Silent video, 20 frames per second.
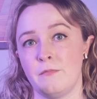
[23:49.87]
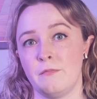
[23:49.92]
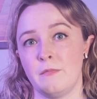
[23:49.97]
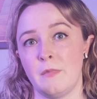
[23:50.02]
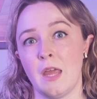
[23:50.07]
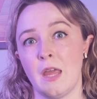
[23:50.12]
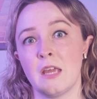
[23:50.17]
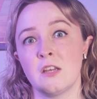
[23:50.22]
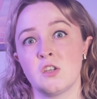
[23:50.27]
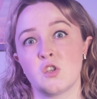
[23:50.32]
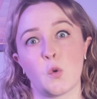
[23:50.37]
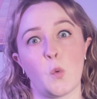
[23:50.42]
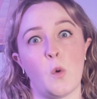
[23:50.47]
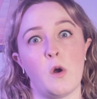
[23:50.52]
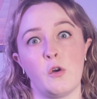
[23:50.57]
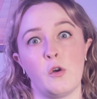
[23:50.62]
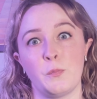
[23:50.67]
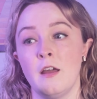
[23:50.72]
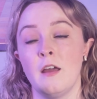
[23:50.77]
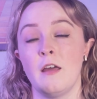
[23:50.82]
End
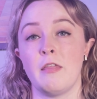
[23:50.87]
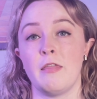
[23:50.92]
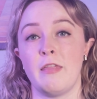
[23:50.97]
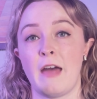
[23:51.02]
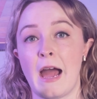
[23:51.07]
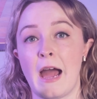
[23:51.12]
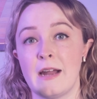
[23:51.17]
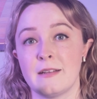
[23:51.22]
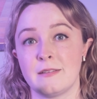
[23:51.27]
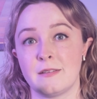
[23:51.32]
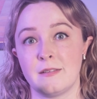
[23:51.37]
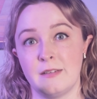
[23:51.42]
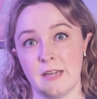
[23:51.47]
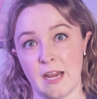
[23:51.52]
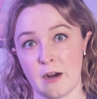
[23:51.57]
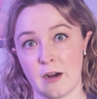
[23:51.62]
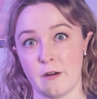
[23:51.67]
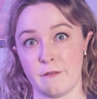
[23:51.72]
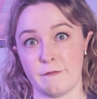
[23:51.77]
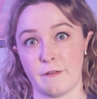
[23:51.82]
quote. That's
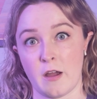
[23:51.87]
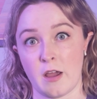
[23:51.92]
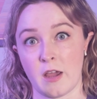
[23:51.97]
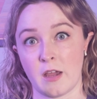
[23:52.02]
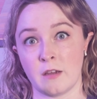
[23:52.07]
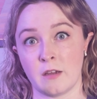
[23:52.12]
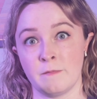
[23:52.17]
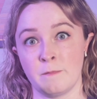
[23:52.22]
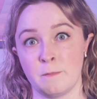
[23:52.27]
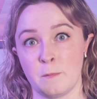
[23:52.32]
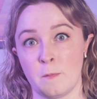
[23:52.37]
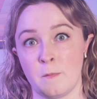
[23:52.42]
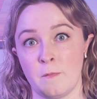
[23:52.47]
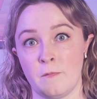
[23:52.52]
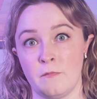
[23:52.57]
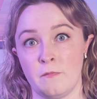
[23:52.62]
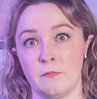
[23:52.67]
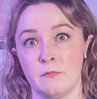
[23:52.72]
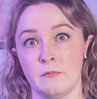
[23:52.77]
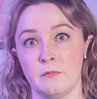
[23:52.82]
terrifying.
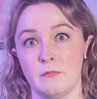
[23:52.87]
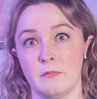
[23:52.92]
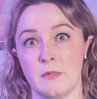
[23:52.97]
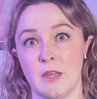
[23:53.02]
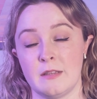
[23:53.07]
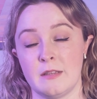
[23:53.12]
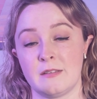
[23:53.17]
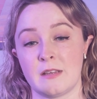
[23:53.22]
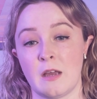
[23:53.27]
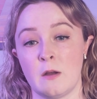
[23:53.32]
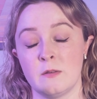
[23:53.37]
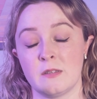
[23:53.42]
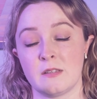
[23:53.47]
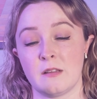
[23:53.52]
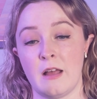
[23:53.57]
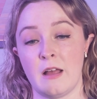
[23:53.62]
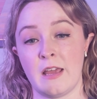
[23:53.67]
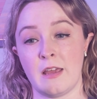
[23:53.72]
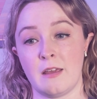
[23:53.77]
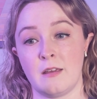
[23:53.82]
It sounds
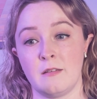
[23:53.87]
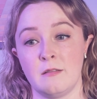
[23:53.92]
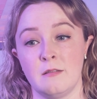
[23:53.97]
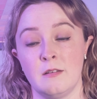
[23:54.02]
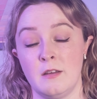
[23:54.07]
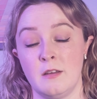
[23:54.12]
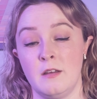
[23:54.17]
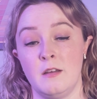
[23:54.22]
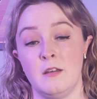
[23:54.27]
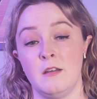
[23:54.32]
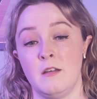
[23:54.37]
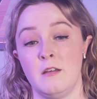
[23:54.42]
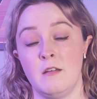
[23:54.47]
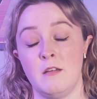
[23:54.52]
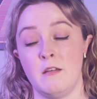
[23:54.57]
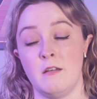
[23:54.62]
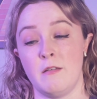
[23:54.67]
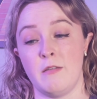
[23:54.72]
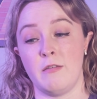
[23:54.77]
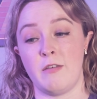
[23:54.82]
like
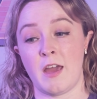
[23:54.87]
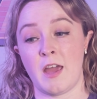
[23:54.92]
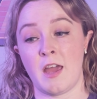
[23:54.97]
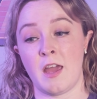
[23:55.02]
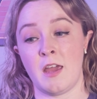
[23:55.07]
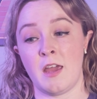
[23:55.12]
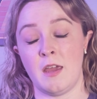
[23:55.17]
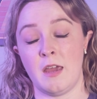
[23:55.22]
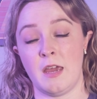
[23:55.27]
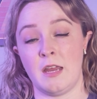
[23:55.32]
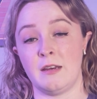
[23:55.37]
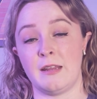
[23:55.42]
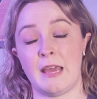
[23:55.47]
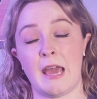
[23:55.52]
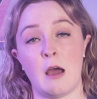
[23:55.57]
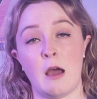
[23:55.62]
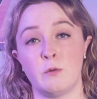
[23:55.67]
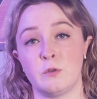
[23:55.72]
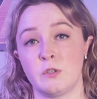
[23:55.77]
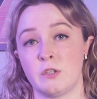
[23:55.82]
they
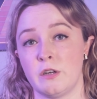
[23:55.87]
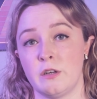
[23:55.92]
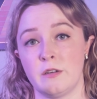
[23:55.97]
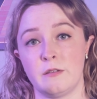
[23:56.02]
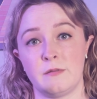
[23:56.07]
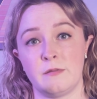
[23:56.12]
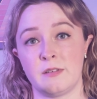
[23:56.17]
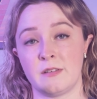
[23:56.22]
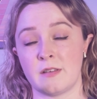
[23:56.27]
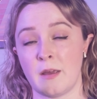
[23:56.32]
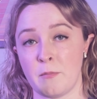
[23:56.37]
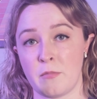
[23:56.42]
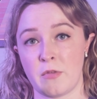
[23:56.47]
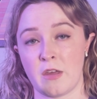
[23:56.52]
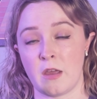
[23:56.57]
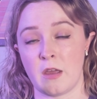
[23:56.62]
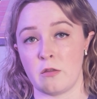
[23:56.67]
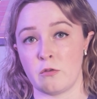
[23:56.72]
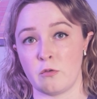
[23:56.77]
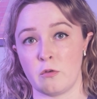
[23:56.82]
encountered
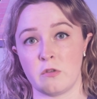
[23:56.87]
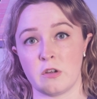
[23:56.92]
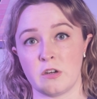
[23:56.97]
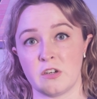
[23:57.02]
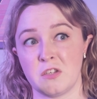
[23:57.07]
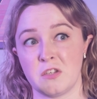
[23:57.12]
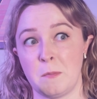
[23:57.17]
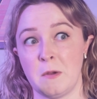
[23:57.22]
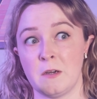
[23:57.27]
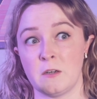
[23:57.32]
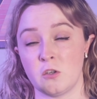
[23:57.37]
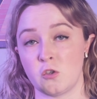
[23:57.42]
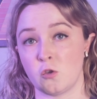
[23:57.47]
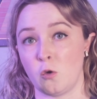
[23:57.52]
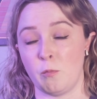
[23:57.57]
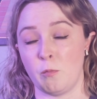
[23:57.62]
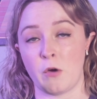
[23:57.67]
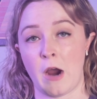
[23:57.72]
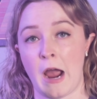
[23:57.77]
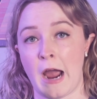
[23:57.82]
something through their
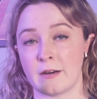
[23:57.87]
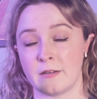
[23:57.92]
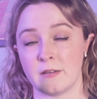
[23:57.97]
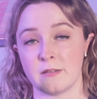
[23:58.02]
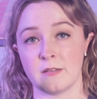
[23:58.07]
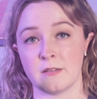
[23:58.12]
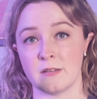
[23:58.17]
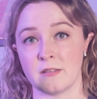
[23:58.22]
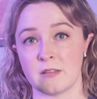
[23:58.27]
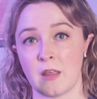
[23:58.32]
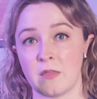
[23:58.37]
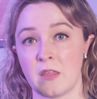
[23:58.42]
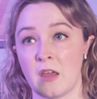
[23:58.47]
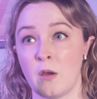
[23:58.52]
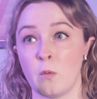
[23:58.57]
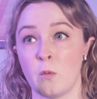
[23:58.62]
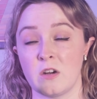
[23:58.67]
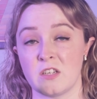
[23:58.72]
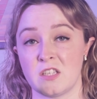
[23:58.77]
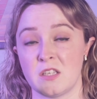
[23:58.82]
spiritual practices that they
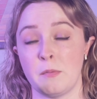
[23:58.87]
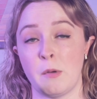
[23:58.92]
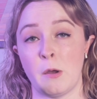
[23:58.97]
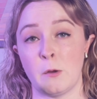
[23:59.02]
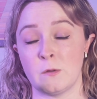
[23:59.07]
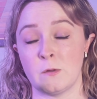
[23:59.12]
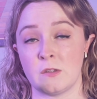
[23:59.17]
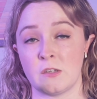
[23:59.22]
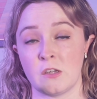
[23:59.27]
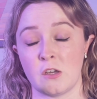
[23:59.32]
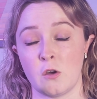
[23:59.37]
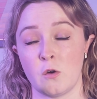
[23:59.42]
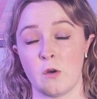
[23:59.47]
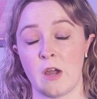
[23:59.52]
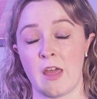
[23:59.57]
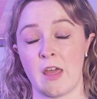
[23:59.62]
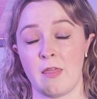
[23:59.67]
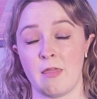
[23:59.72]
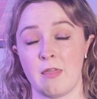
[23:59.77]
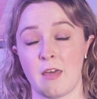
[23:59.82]
weren't supposed to,
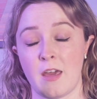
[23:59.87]
and they